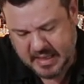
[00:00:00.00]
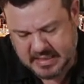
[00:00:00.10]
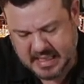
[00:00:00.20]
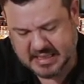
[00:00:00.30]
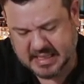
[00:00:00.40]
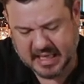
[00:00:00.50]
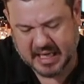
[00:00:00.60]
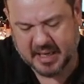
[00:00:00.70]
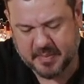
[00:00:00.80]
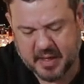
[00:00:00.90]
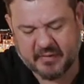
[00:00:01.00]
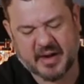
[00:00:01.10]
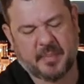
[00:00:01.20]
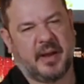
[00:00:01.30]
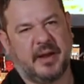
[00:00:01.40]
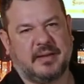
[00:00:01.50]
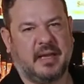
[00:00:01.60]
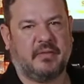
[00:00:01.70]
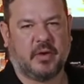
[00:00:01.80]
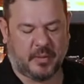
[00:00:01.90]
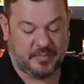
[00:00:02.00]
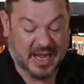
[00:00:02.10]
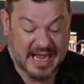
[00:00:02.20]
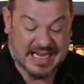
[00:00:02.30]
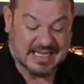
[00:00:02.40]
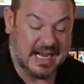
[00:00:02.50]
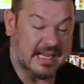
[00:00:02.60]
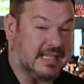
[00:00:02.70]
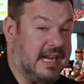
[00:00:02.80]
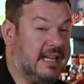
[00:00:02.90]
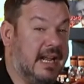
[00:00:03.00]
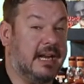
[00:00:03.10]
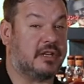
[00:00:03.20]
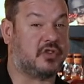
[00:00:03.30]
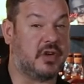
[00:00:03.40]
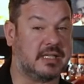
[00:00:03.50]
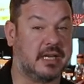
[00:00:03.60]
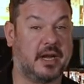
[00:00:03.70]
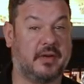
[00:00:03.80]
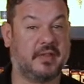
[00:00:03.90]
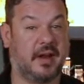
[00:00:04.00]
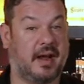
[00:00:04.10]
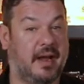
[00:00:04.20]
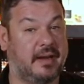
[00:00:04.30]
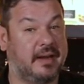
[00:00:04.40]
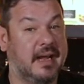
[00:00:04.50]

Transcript: tasting a little bit of an aperitivo, tasting the electricity of the night.